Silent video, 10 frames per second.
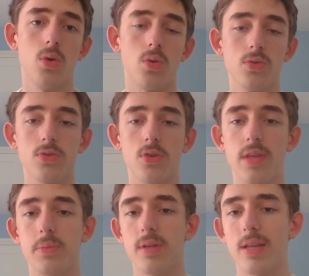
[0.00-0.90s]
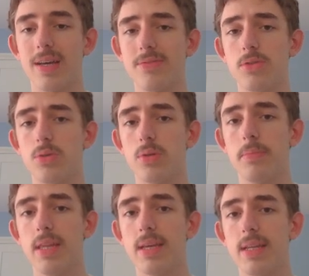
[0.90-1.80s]
Also, they will have to
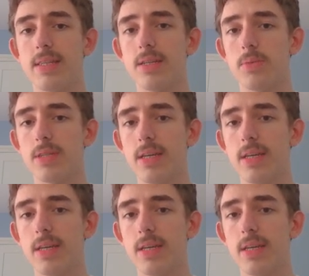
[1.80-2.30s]
immediately deal with